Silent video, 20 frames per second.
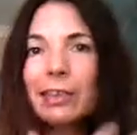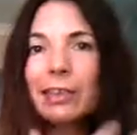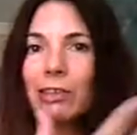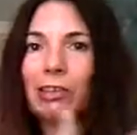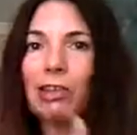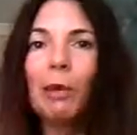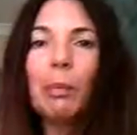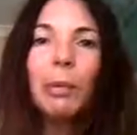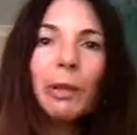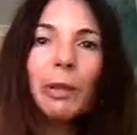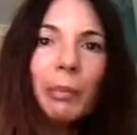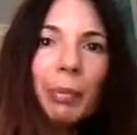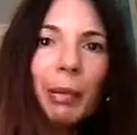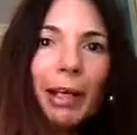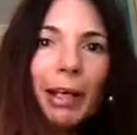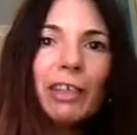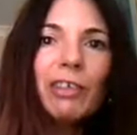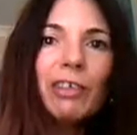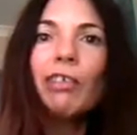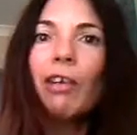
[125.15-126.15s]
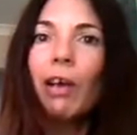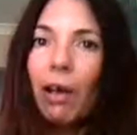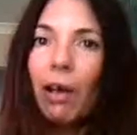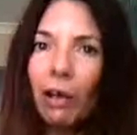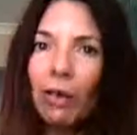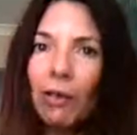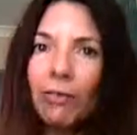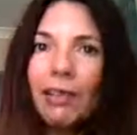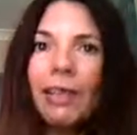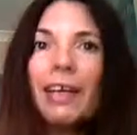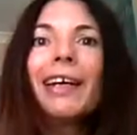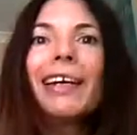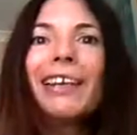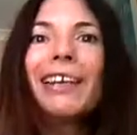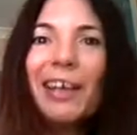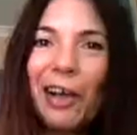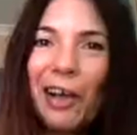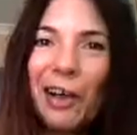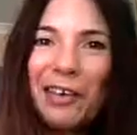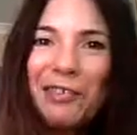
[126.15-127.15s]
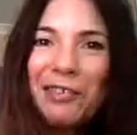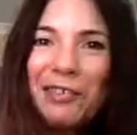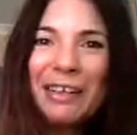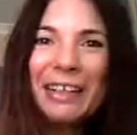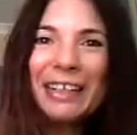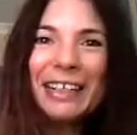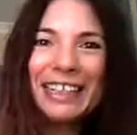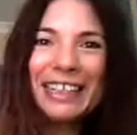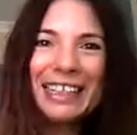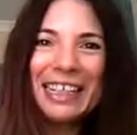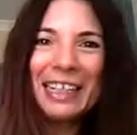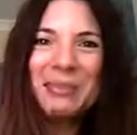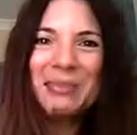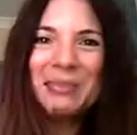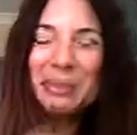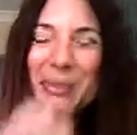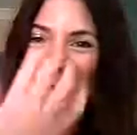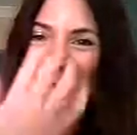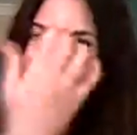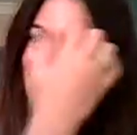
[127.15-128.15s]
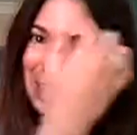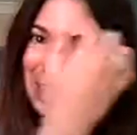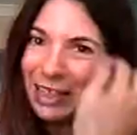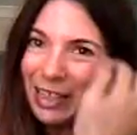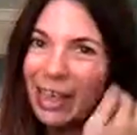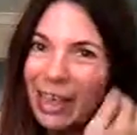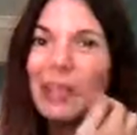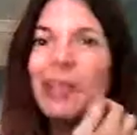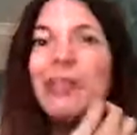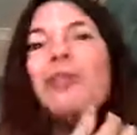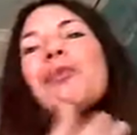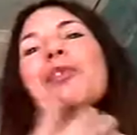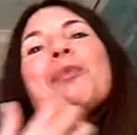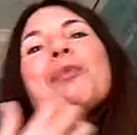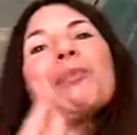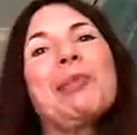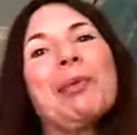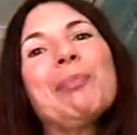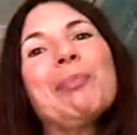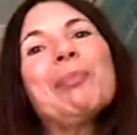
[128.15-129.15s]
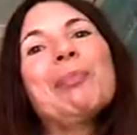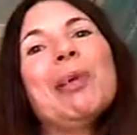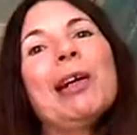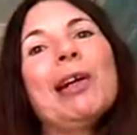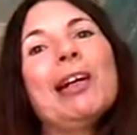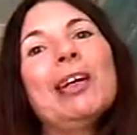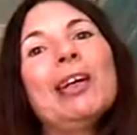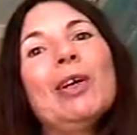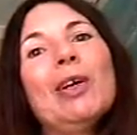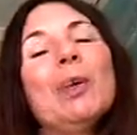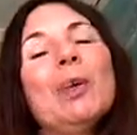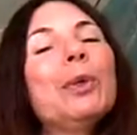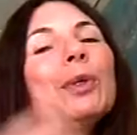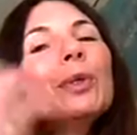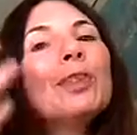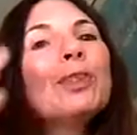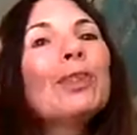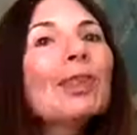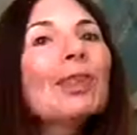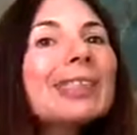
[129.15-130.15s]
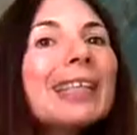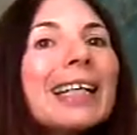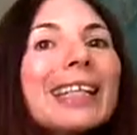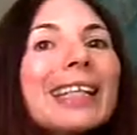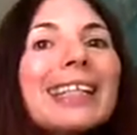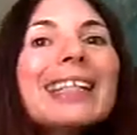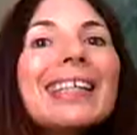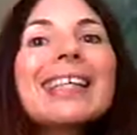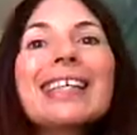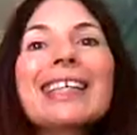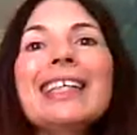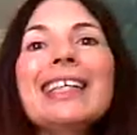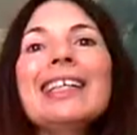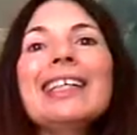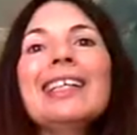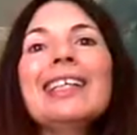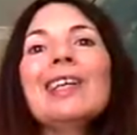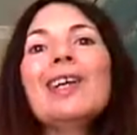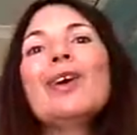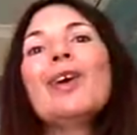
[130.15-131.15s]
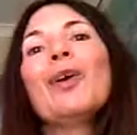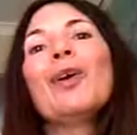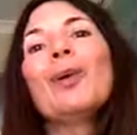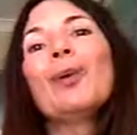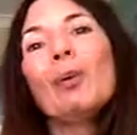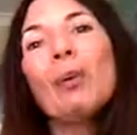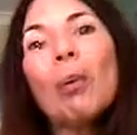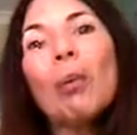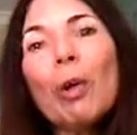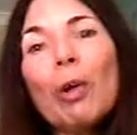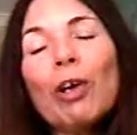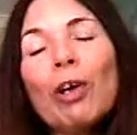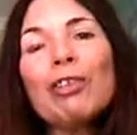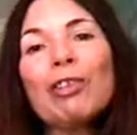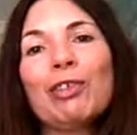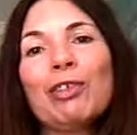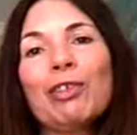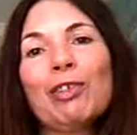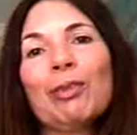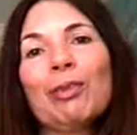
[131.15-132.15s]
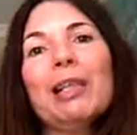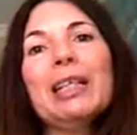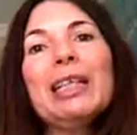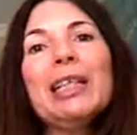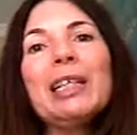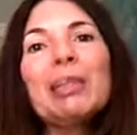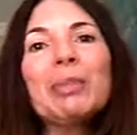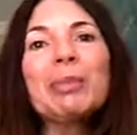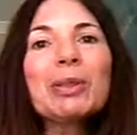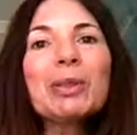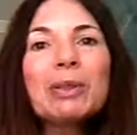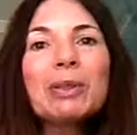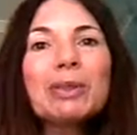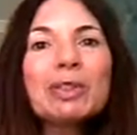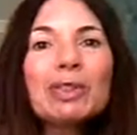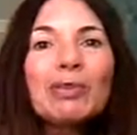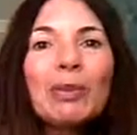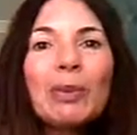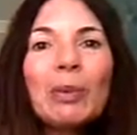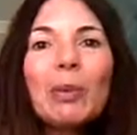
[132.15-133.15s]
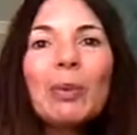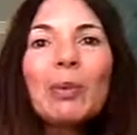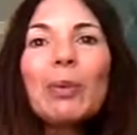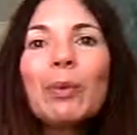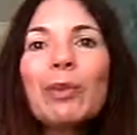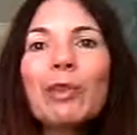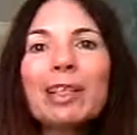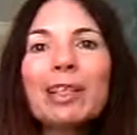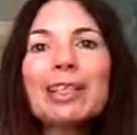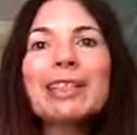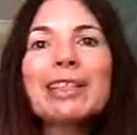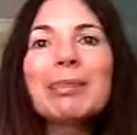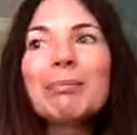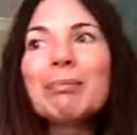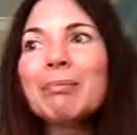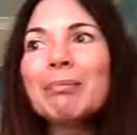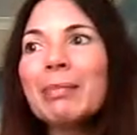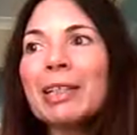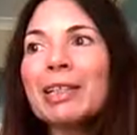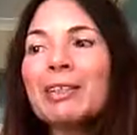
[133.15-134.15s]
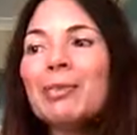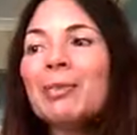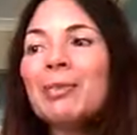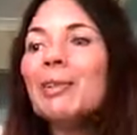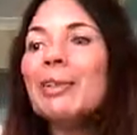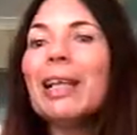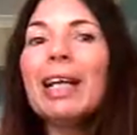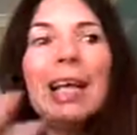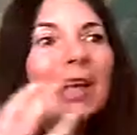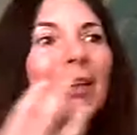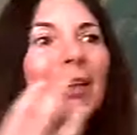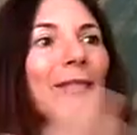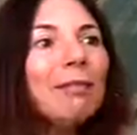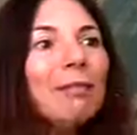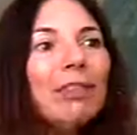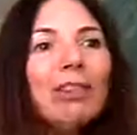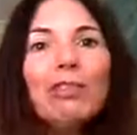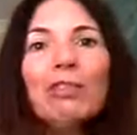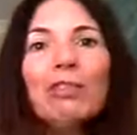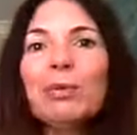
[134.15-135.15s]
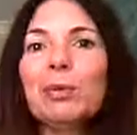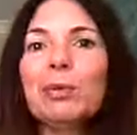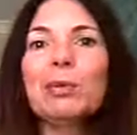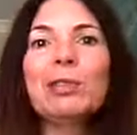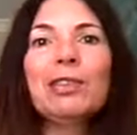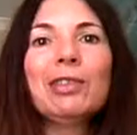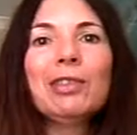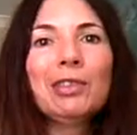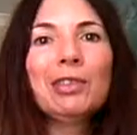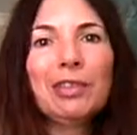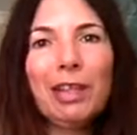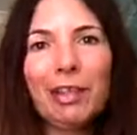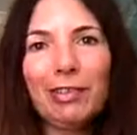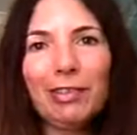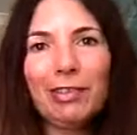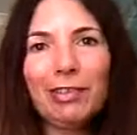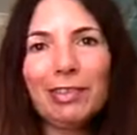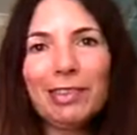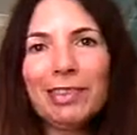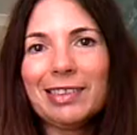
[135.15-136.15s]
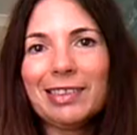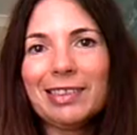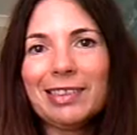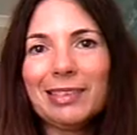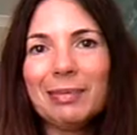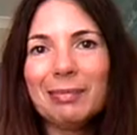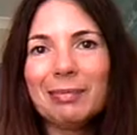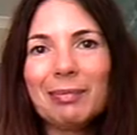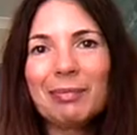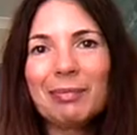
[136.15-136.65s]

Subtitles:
at the top of the page over and over again because you can't remember, or you're not taking in what you're reading because of all these mental and visual distractions?